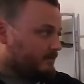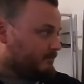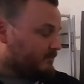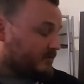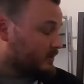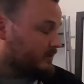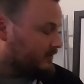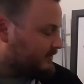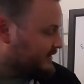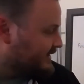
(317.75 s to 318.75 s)

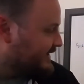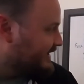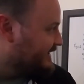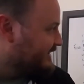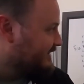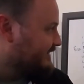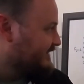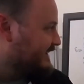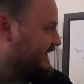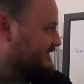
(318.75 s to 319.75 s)
vertical
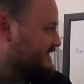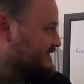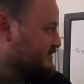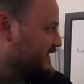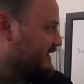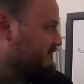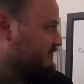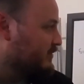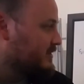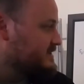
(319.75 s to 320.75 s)
axis we have
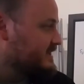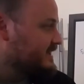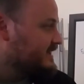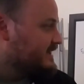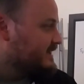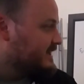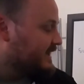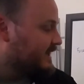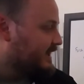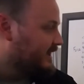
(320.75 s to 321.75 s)
force,
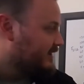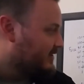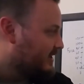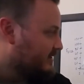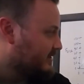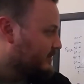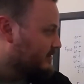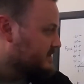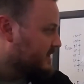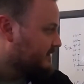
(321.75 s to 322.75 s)
and along the
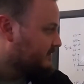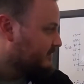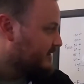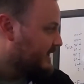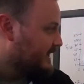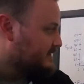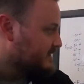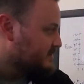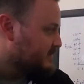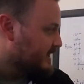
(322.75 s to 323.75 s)
horizontal
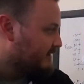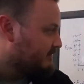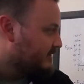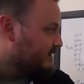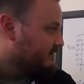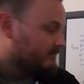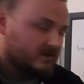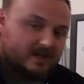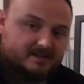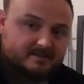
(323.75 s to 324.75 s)
axis we have
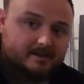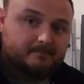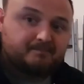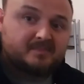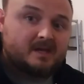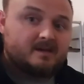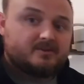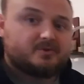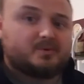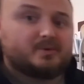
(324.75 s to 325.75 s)
velocity.
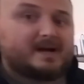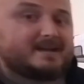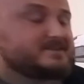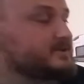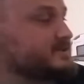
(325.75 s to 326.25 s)
So as you can